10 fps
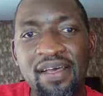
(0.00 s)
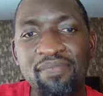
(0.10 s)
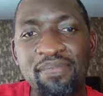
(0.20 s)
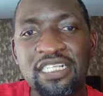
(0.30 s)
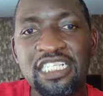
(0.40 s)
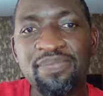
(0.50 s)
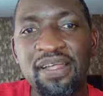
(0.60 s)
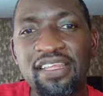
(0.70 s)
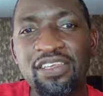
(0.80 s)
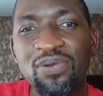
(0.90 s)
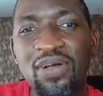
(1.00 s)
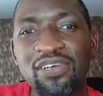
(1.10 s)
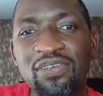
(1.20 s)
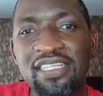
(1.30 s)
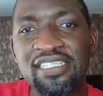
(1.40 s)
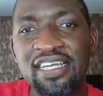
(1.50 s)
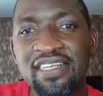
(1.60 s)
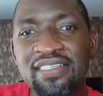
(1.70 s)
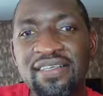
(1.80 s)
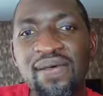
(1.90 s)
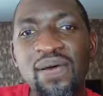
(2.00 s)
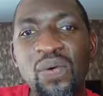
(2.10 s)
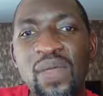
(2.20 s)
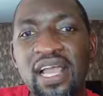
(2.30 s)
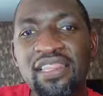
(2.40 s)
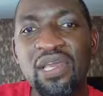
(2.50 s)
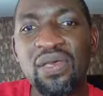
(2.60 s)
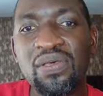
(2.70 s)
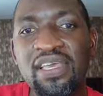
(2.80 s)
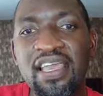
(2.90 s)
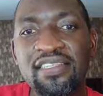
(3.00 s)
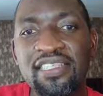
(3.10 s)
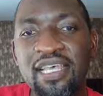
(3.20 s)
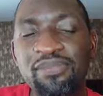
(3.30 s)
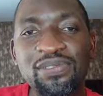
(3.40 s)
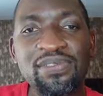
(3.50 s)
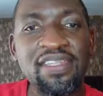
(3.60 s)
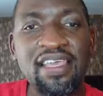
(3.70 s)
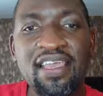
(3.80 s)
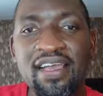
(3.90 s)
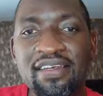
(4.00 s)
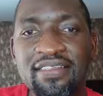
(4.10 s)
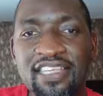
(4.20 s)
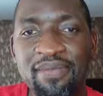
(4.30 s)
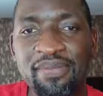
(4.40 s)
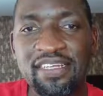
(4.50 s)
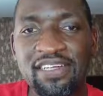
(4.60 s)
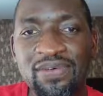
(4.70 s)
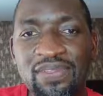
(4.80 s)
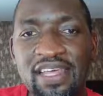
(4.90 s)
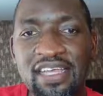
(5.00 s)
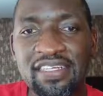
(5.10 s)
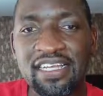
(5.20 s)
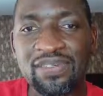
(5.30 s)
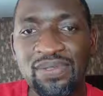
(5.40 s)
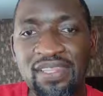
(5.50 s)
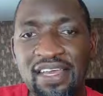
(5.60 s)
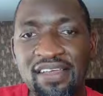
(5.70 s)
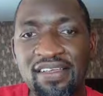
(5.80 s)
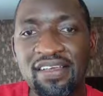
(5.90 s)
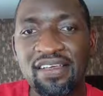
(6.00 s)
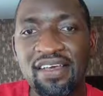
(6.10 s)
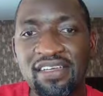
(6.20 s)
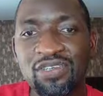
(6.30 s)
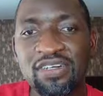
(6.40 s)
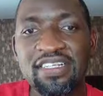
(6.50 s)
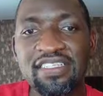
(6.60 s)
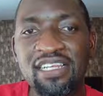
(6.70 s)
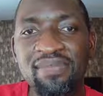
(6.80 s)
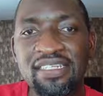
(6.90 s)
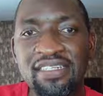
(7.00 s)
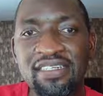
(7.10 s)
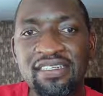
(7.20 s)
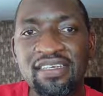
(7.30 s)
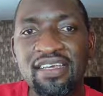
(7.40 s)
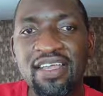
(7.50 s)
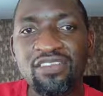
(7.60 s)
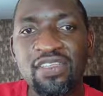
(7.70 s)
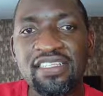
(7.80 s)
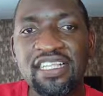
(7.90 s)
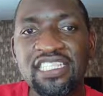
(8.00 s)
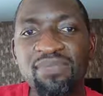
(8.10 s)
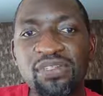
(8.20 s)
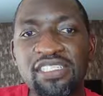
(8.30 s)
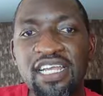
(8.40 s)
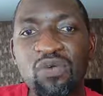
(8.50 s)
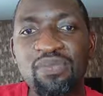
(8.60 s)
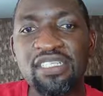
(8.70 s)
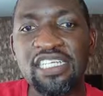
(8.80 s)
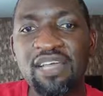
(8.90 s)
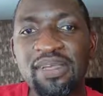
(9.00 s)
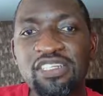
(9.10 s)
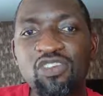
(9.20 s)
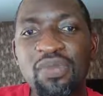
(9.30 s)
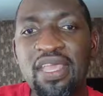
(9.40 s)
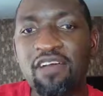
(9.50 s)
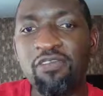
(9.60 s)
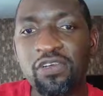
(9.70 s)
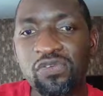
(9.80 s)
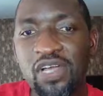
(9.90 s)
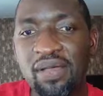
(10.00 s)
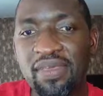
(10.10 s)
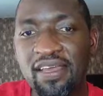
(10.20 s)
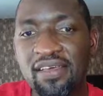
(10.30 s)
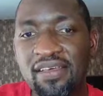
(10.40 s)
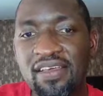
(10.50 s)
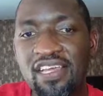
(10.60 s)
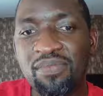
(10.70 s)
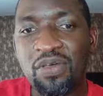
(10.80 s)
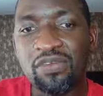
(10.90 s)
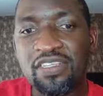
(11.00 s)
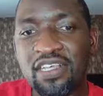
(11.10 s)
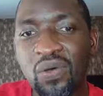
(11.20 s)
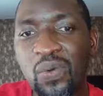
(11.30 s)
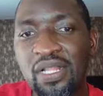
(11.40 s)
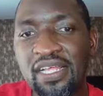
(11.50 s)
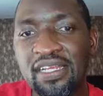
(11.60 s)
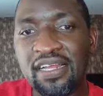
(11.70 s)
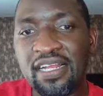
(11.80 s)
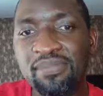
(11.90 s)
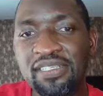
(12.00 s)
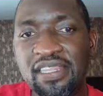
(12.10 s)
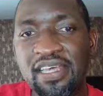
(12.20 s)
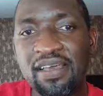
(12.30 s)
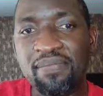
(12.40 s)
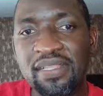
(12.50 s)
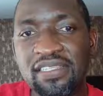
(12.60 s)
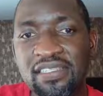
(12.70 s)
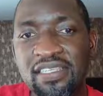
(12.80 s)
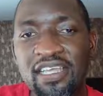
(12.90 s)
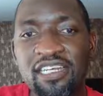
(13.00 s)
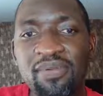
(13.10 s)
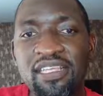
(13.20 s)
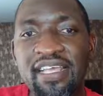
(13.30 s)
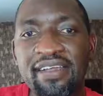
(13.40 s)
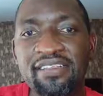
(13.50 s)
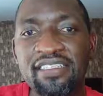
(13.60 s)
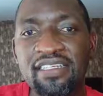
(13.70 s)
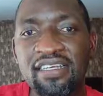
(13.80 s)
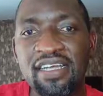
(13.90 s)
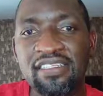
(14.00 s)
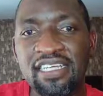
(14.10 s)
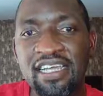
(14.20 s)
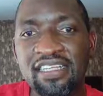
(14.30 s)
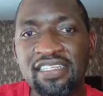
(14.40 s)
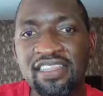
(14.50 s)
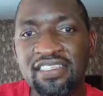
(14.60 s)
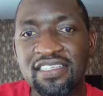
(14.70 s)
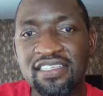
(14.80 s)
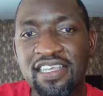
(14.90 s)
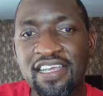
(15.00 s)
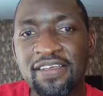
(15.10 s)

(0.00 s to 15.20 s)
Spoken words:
Principally, you look at all the checks. Where can the king escape to? The king can't escape. It can't go there. It can't go there. It's already stalemated. And so just a simple check will be checkmate. So be careful not to come here because there's a queen that you can capture there. But there's a second place I can check at, and this is here.